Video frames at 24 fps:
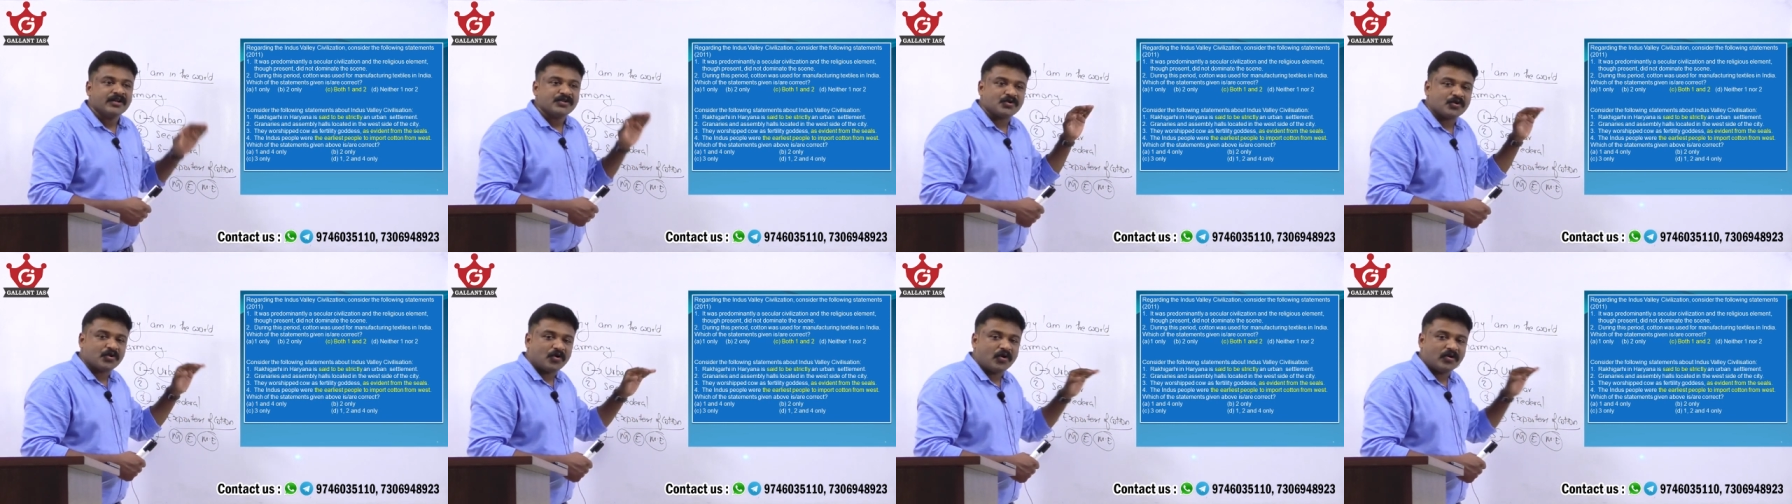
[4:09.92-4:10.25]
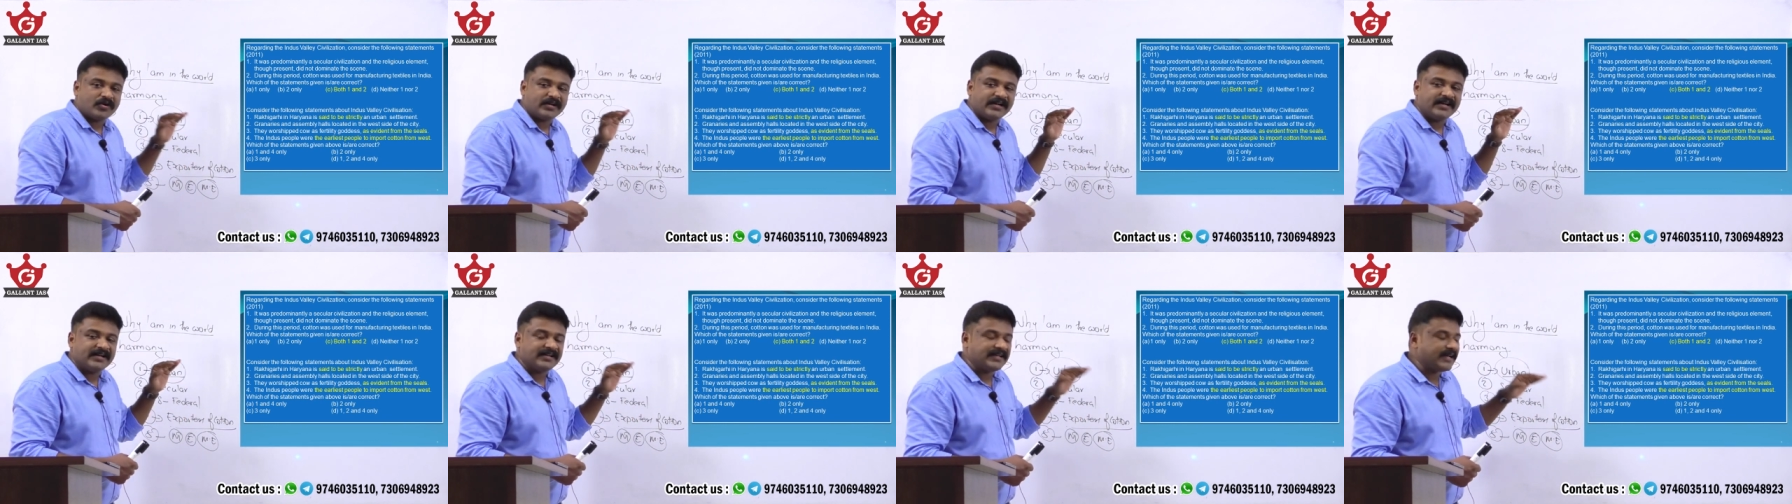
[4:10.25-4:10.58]
So
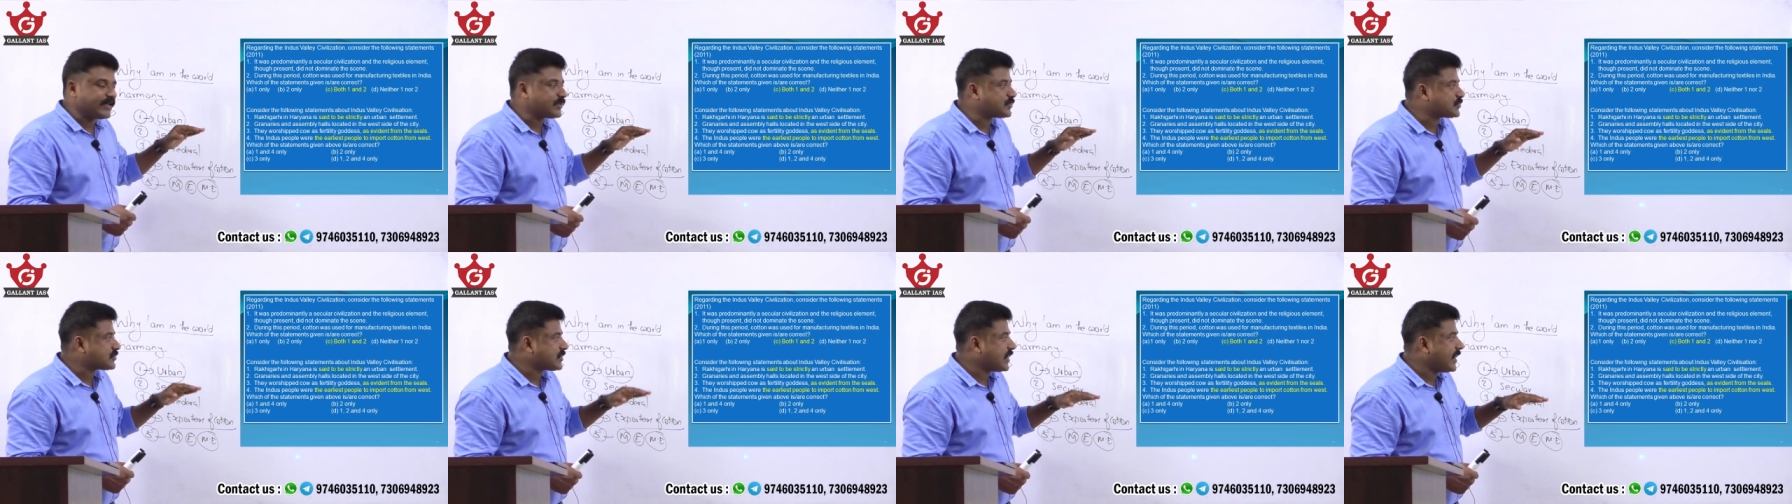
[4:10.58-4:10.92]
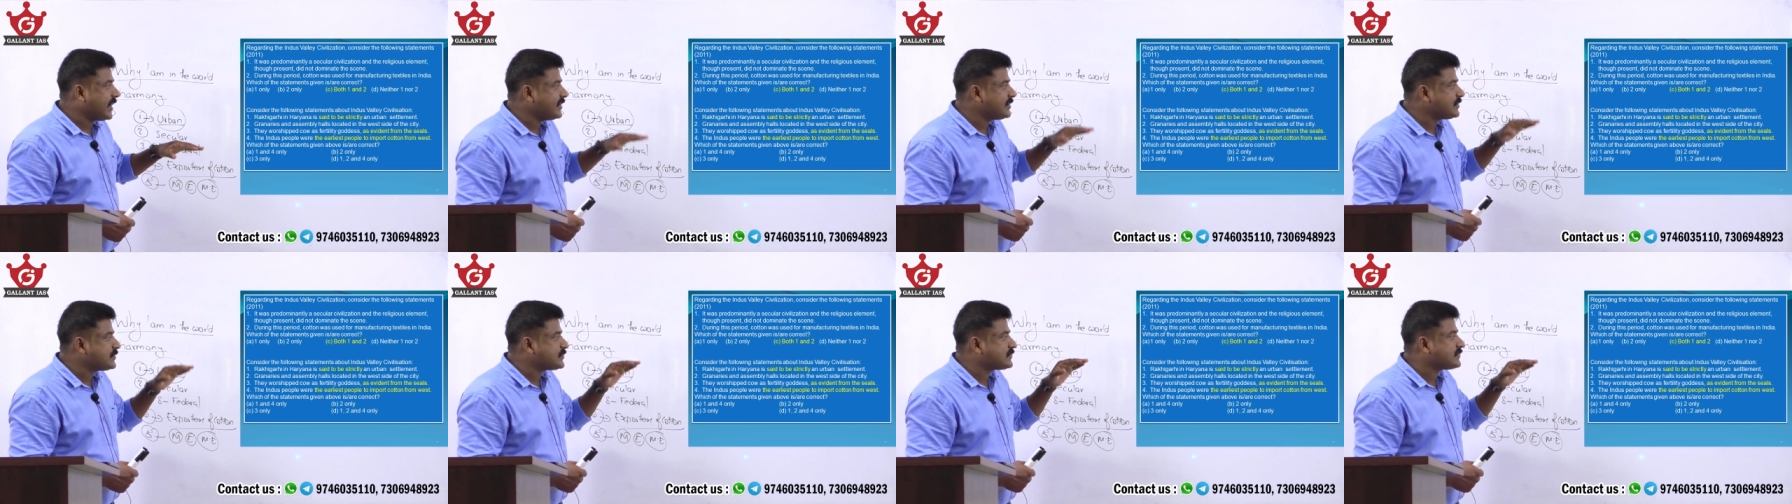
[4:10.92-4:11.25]
cotton
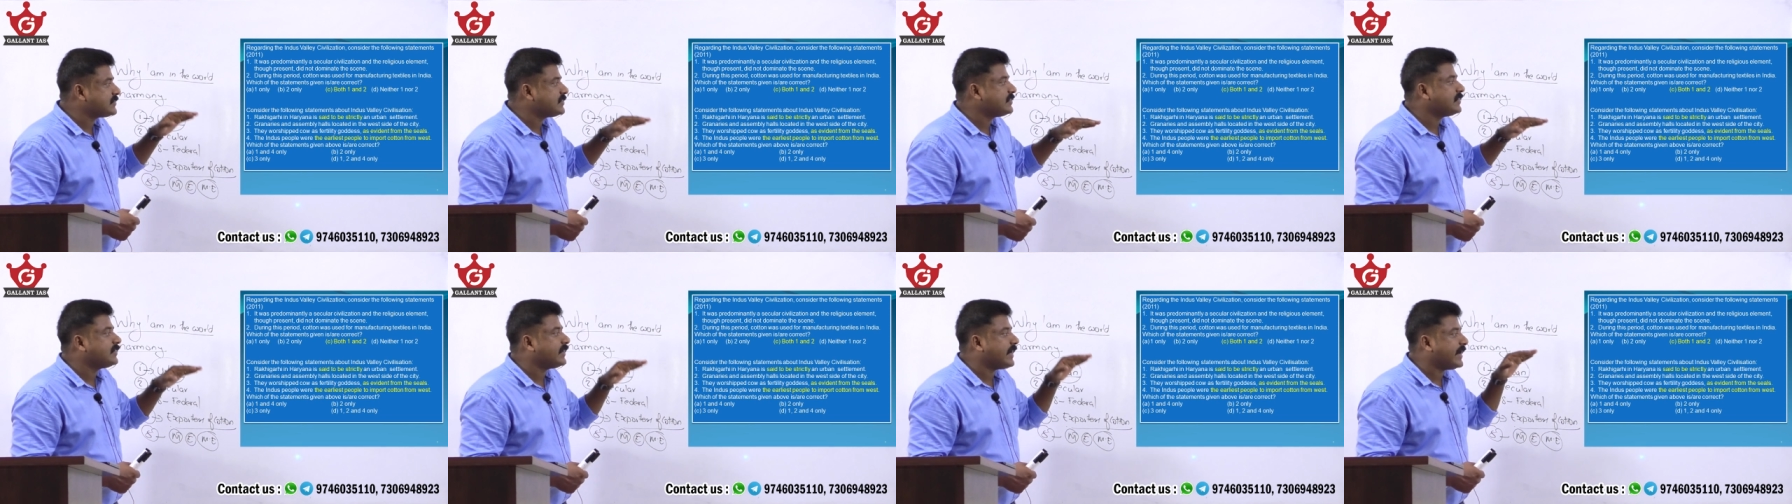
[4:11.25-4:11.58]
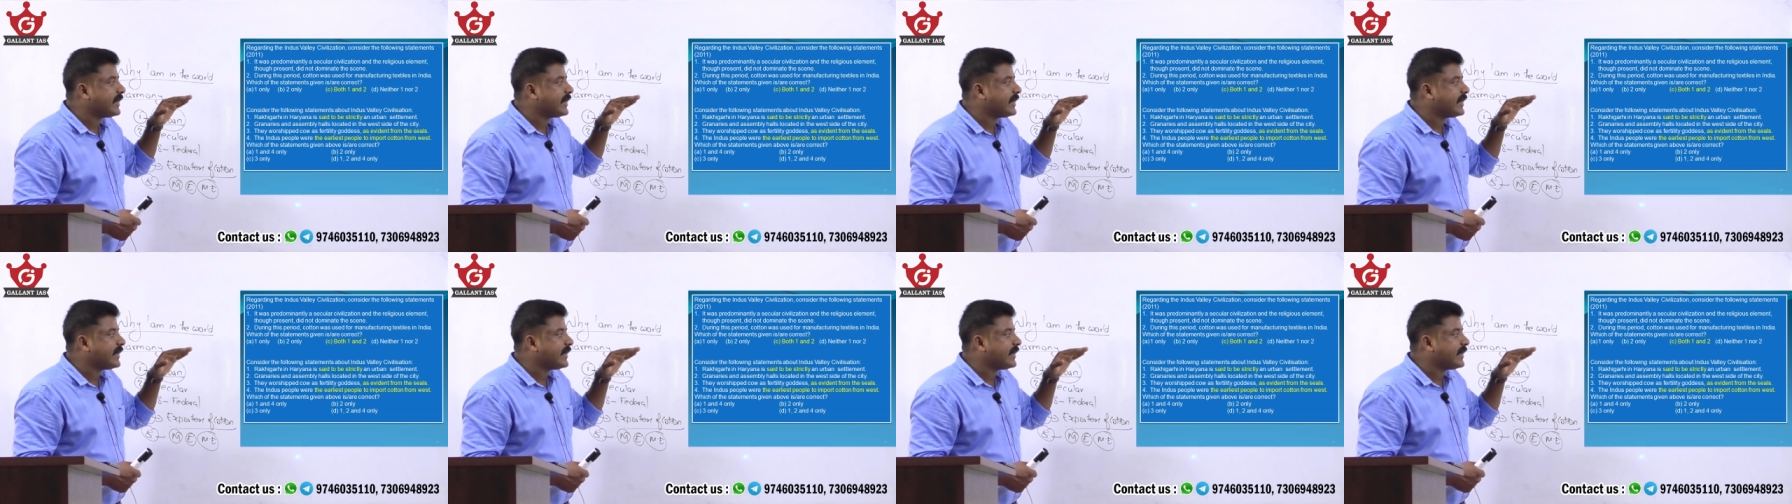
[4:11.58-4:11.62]
textiles uh,